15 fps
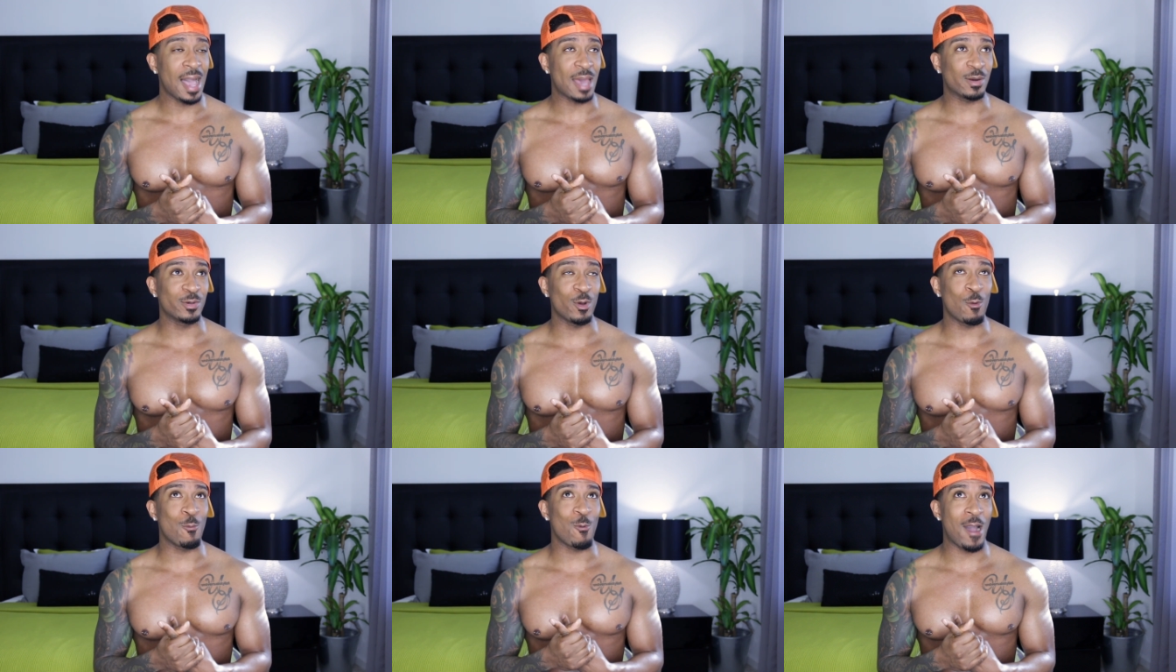I don't
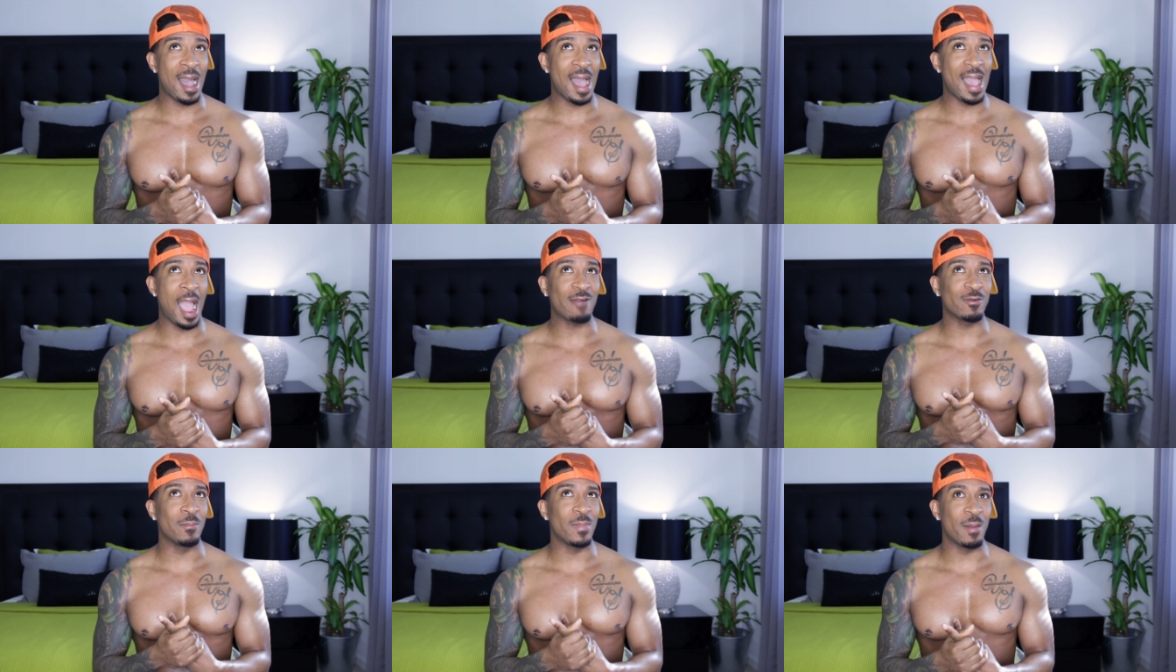know why
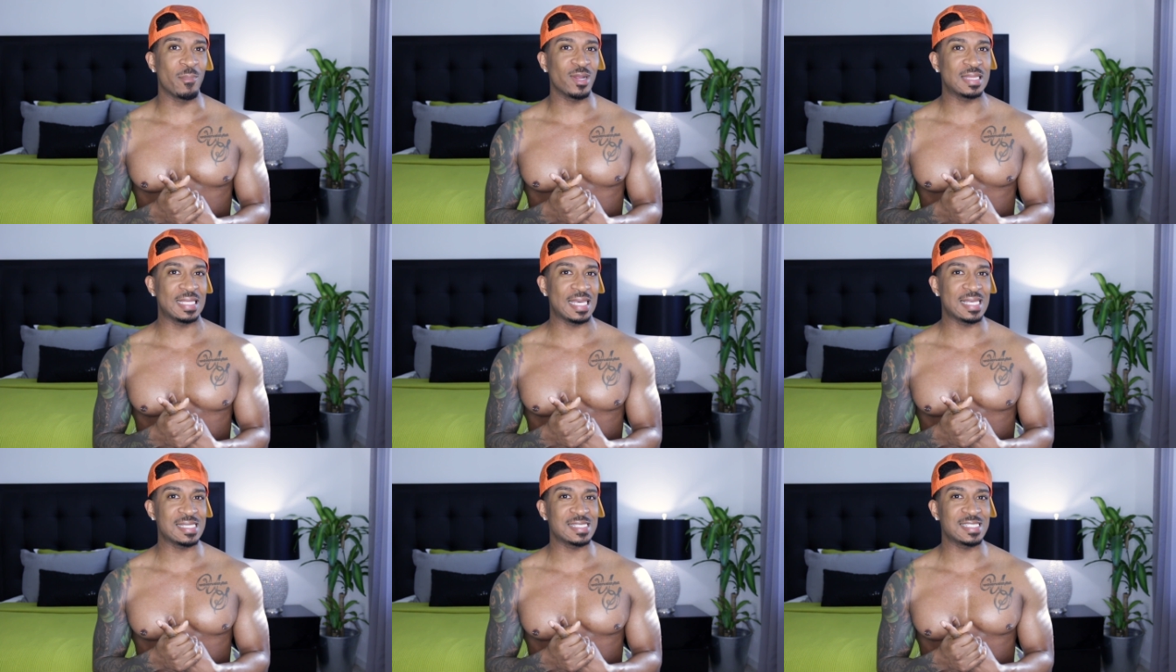I remember
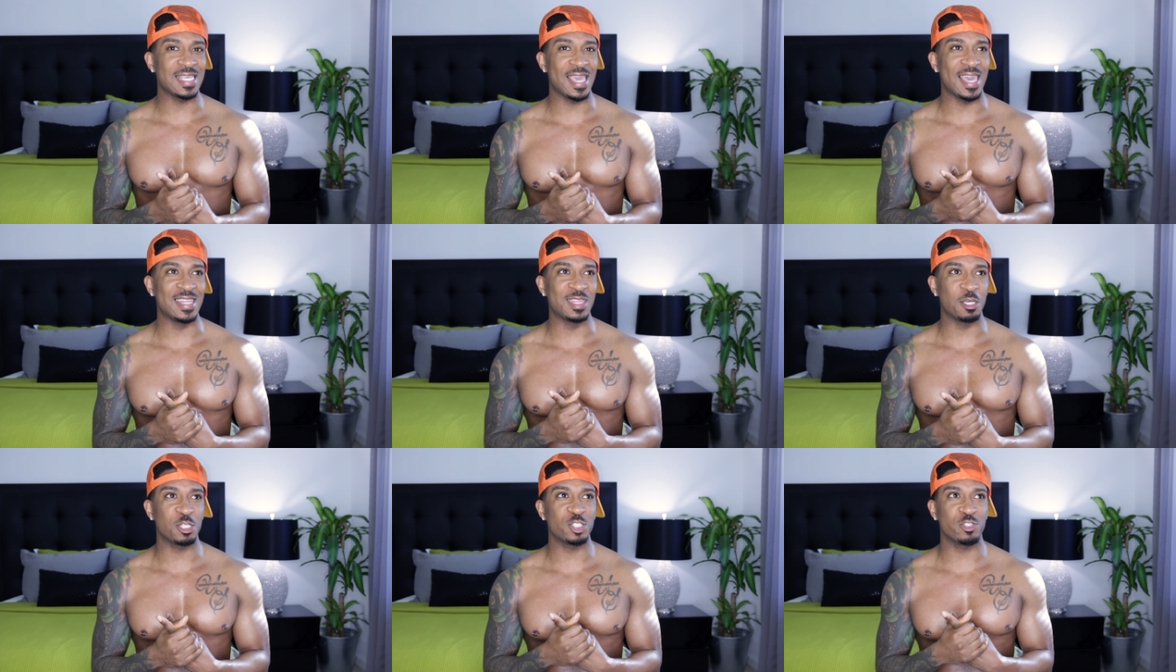this
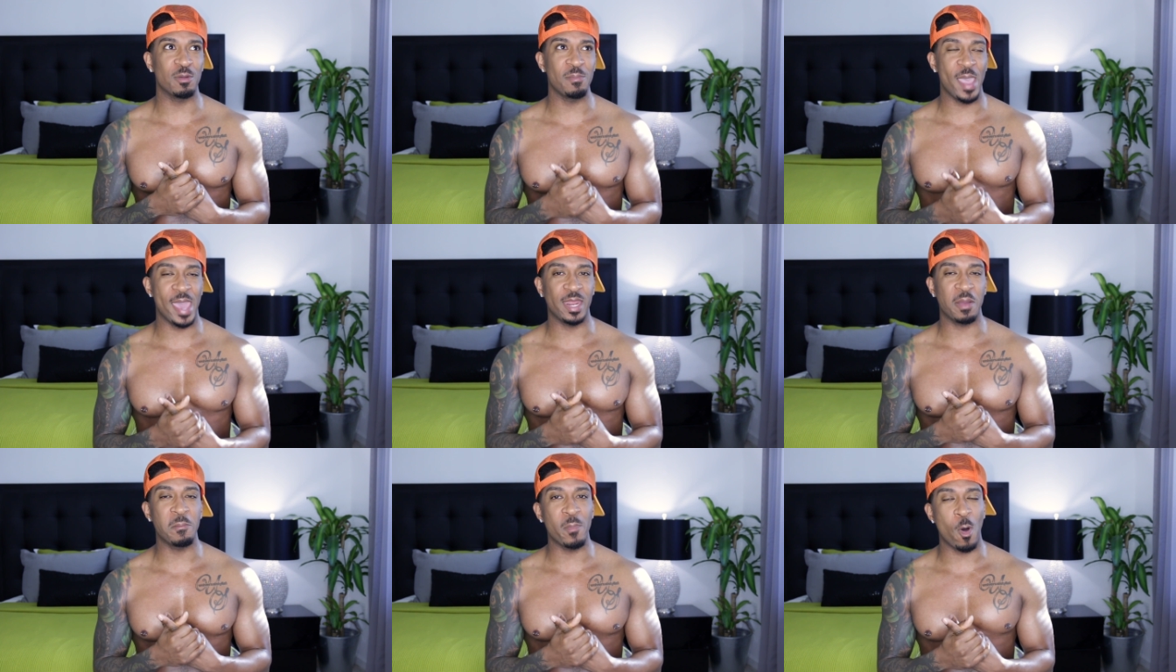in this
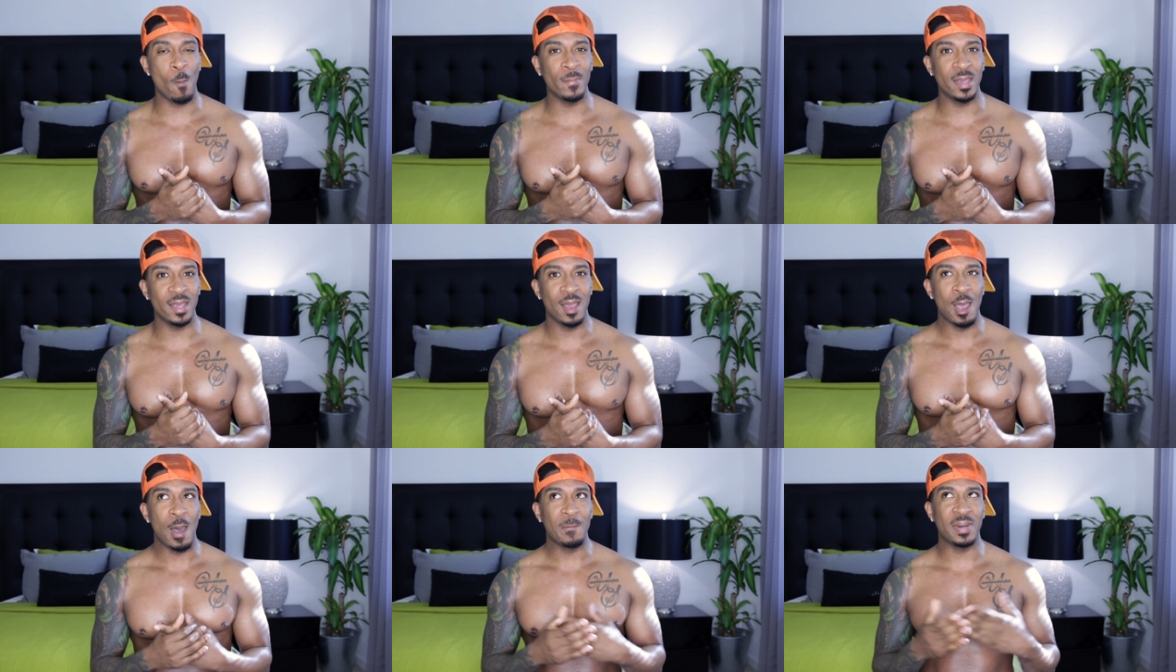traumatic moment,